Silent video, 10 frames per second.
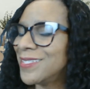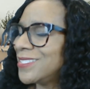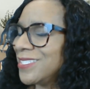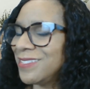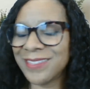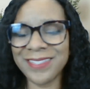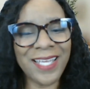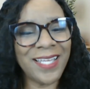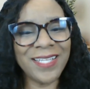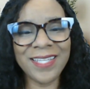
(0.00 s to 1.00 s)
Just
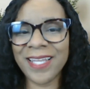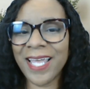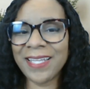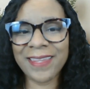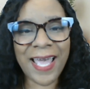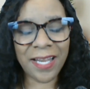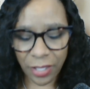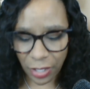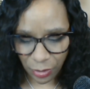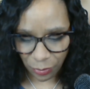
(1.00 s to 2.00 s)
let that
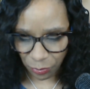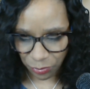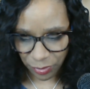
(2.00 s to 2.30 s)
go.